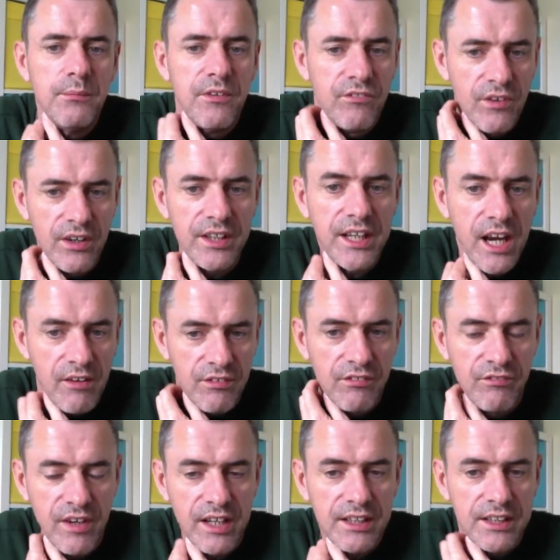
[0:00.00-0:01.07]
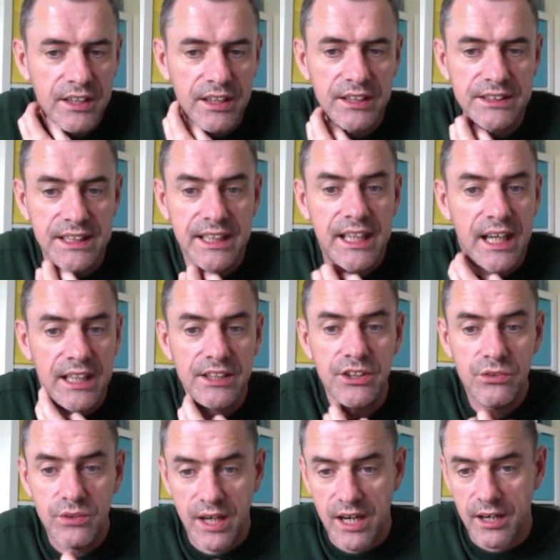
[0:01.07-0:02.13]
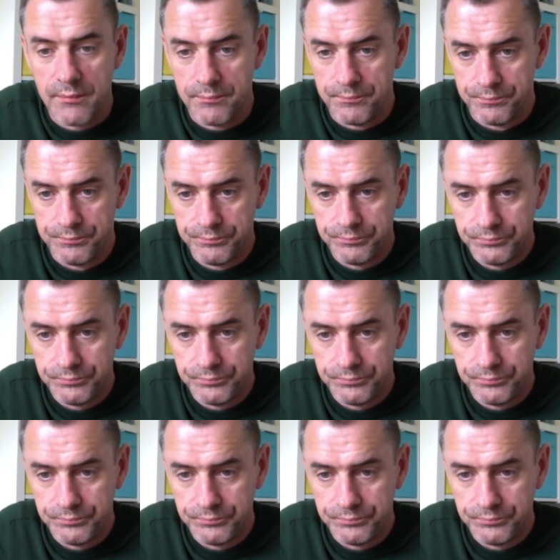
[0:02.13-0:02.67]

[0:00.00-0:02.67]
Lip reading: Be very careful with valeting because they can do harm.